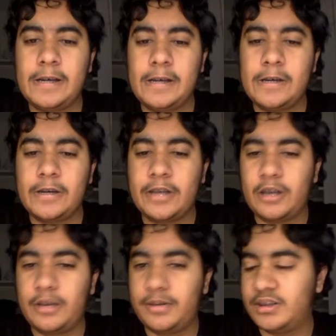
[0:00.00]
Okay,
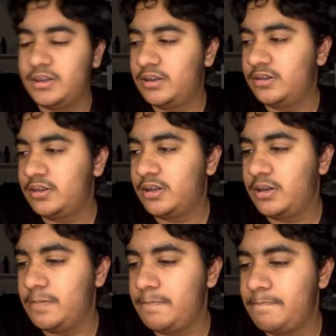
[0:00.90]
how do I say this?
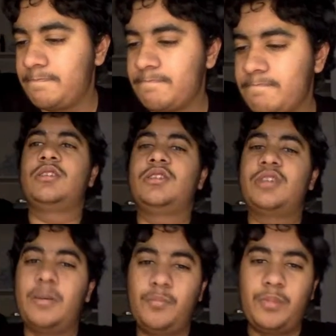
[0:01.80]

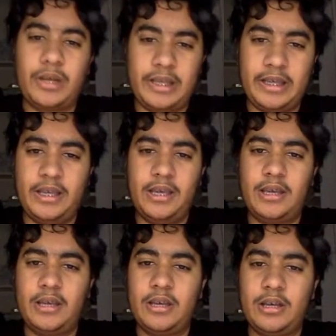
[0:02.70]
Somebody
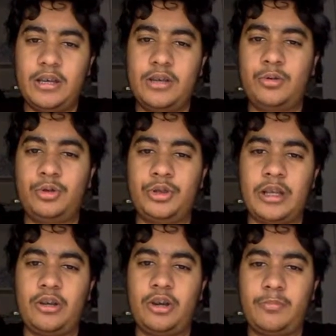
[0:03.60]
who
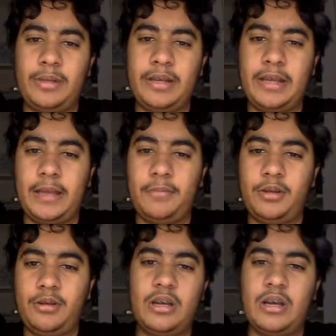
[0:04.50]
shall not be named
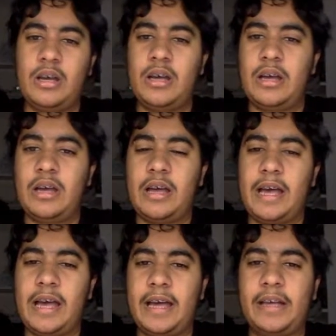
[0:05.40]

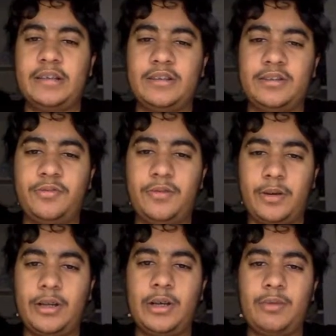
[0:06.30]
has
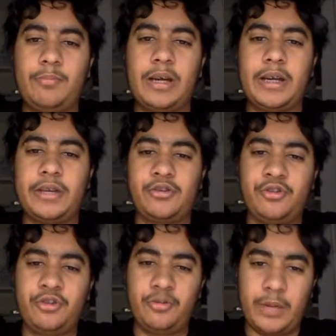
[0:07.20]
found out my
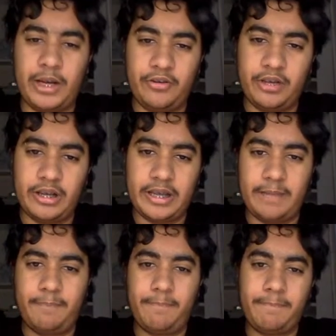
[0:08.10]
real
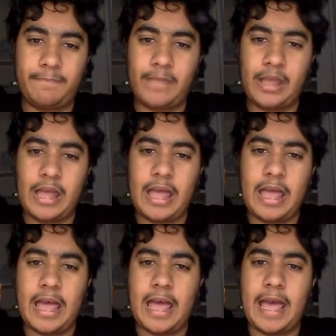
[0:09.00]
name.
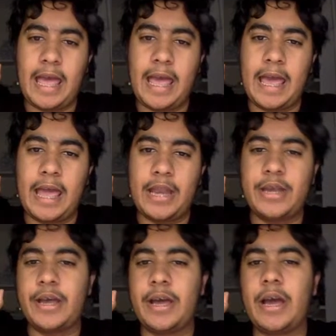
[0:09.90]

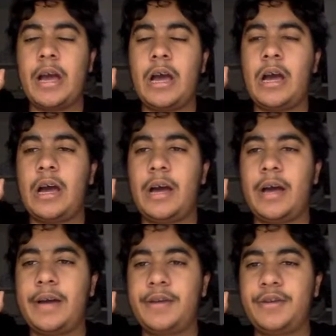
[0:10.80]
And
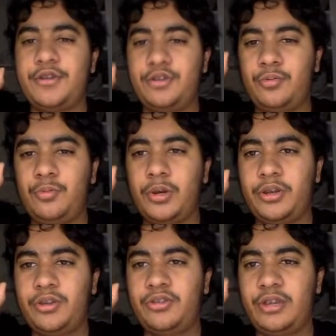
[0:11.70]
I just want
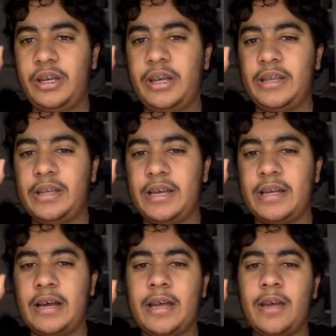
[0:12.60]
to say that
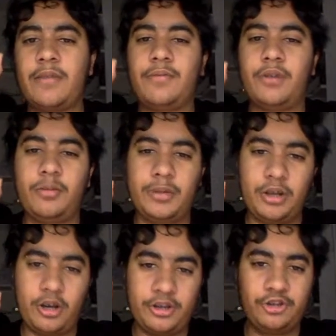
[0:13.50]
I have not been
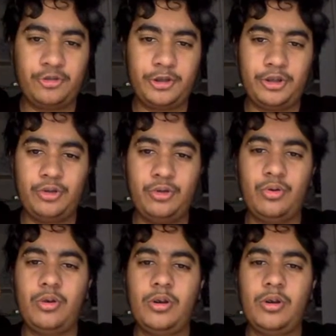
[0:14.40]
honest with you.